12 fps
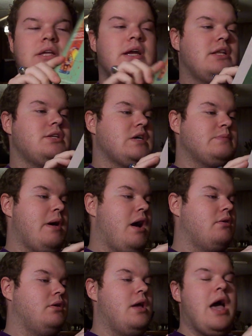kind of talks
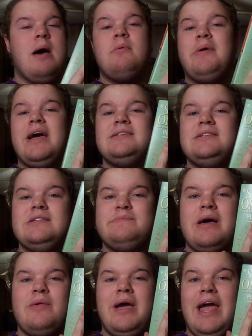about. I'm a Pisces,
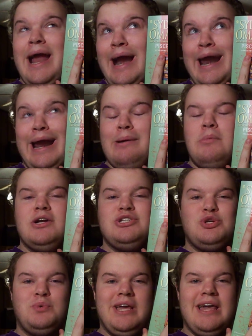by the way, March
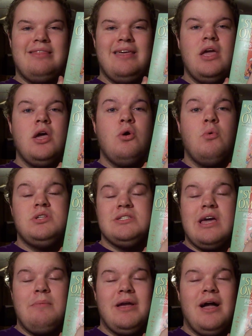20th, which is
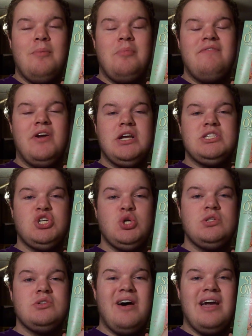coming up very
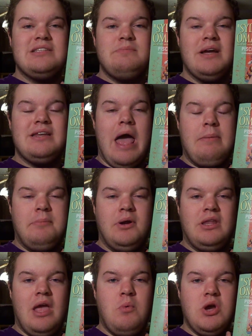soon, so I expect a happy
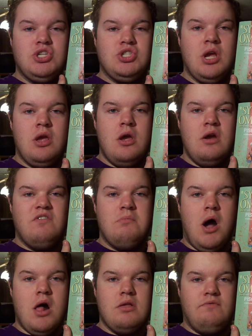birthday wish from
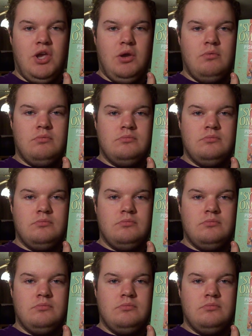all of you.